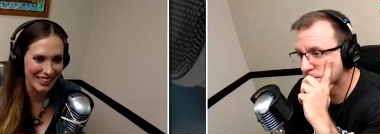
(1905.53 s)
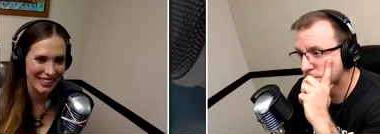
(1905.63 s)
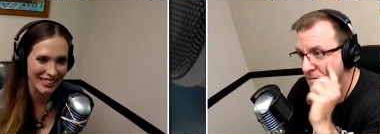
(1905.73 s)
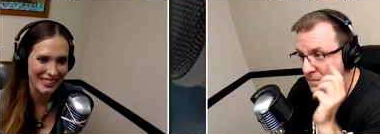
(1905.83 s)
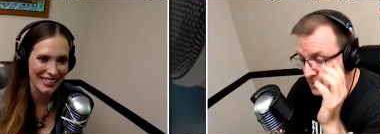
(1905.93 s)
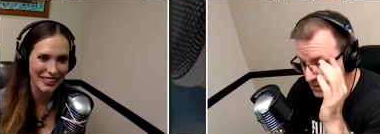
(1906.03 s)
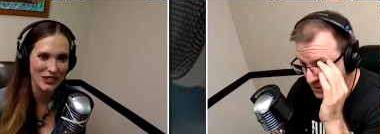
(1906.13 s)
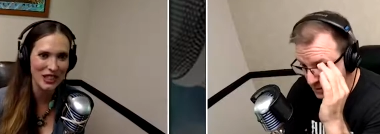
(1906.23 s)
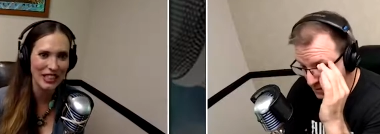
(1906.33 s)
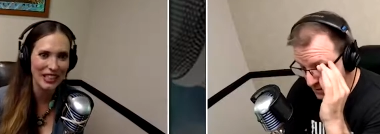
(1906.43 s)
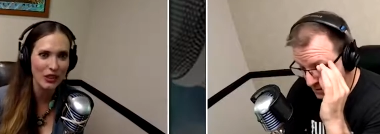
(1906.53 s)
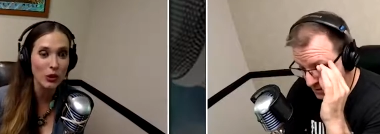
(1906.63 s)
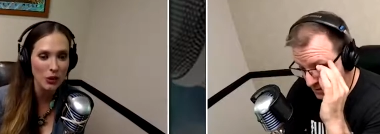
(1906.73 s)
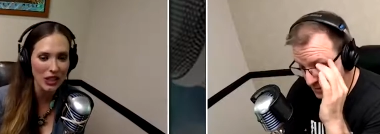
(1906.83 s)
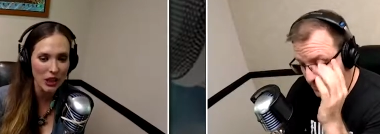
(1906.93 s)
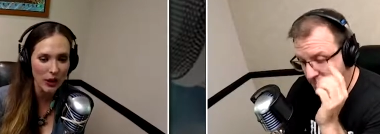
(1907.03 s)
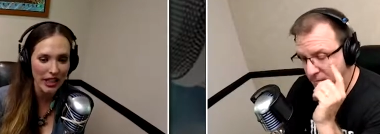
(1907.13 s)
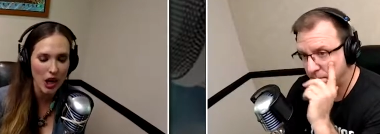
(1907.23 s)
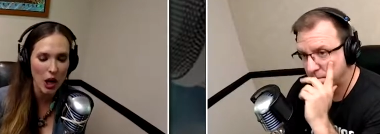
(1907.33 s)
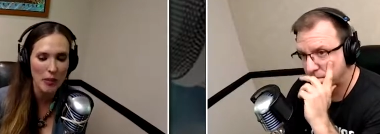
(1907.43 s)
Speaker 1: and continues to get really great
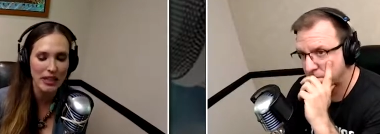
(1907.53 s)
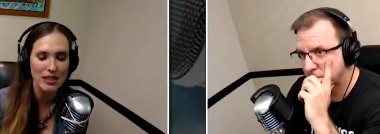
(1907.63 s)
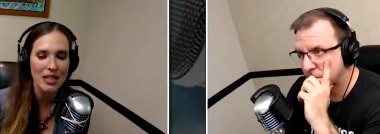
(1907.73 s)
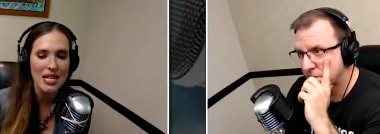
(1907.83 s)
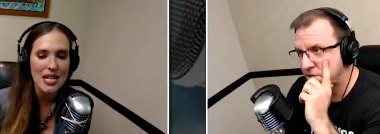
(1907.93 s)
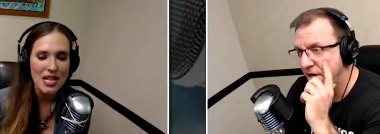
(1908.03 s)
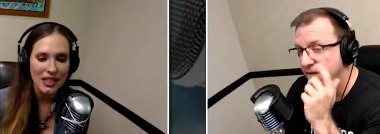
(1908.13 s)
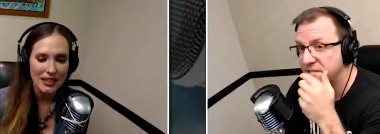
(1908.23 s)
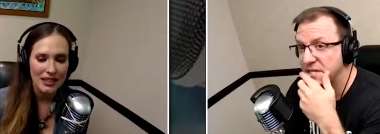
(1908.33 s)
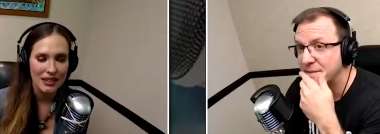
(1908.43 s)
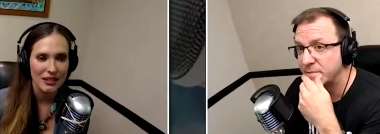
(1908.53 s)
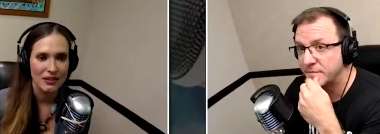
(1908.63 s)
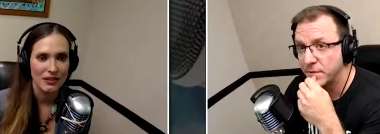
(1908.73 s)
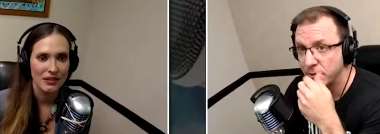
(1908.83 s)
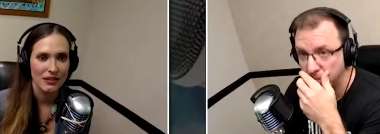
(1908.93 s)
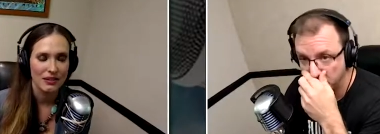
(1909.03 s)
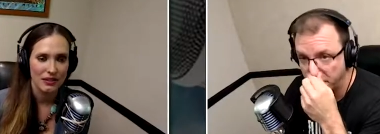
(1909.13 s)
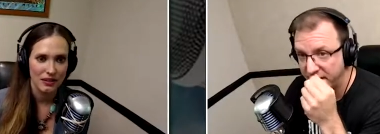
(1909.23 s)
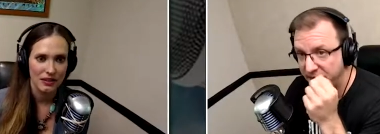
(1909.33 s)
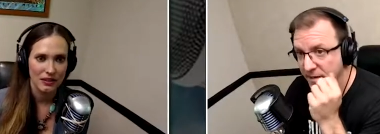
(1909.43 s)
comments.
Speaker 2: Do you have tips for
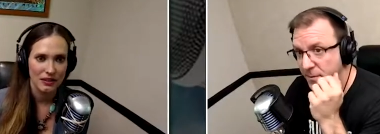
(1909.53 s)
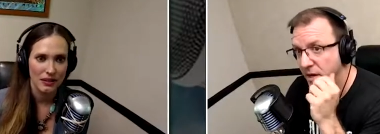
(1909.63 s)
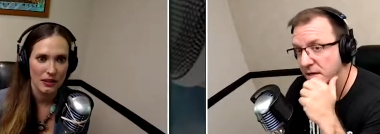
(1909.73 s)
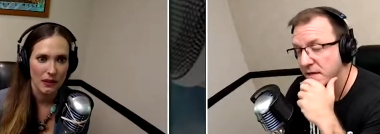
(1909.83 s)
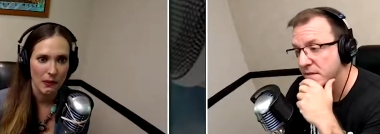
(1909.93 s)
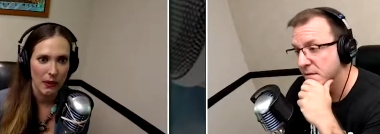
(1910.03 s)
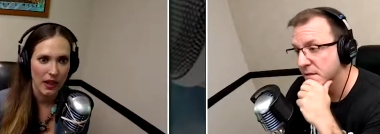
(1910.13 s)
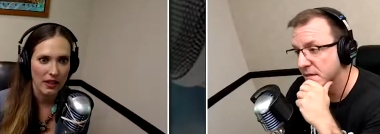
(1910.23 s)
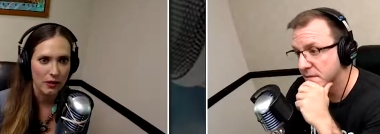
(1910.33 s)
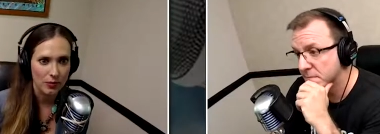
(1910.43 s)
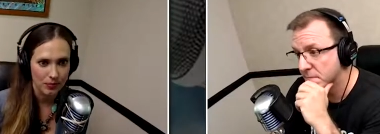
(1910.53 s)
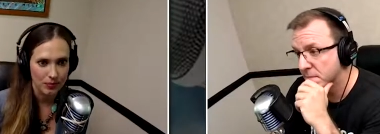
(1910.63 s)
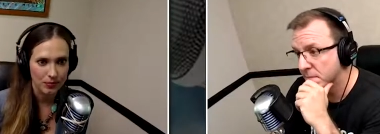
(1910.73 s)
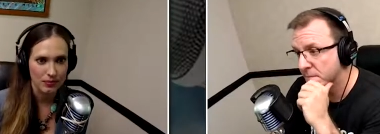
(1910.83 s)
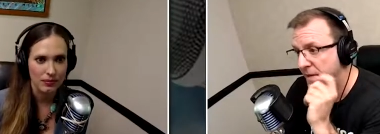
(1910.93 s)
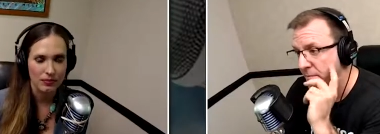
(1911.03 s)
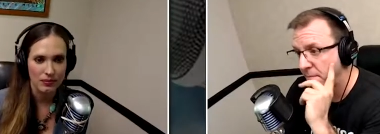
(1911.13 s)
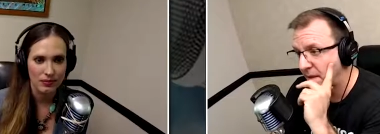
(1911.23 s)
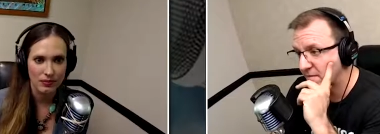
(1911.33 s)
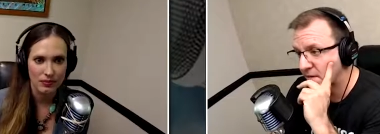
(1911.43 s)
branding a product that people may
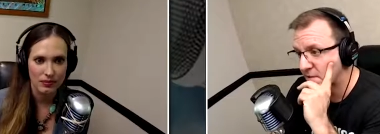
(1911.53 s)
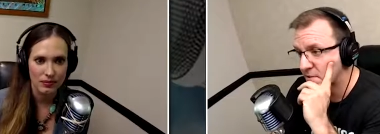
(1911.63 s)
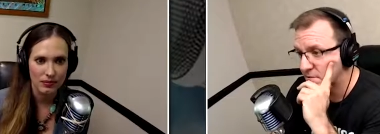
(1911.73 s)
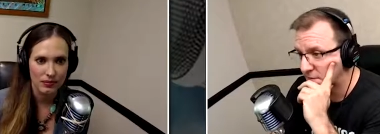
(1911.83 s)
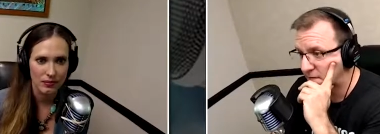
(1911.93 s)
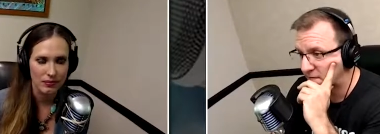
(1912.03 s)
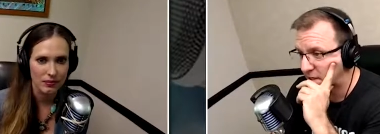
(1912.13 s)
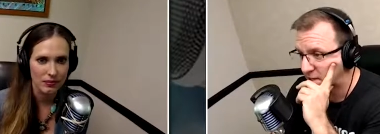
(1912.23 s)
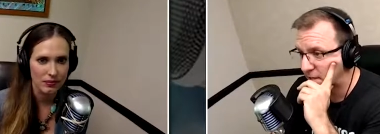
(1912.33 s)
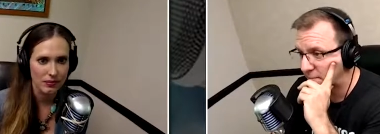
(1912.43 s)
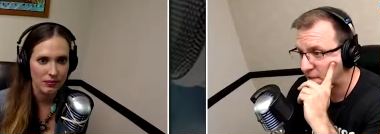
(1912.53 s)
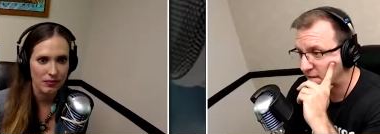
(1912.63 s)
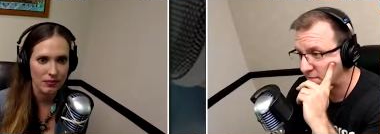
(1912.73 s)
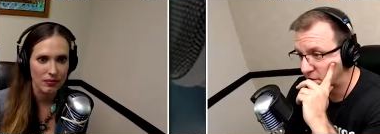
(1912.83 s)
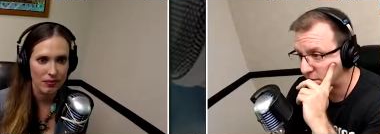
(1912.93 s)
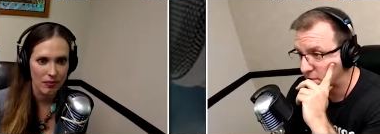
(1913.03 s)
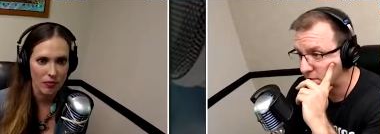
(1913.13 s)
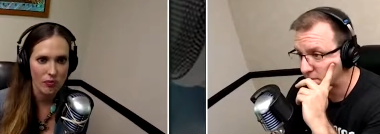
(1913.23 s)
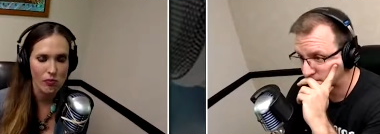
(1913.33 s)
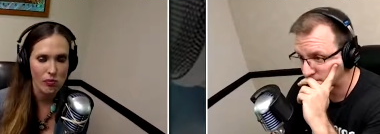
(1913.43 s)
find useful? I've got a couple after you do.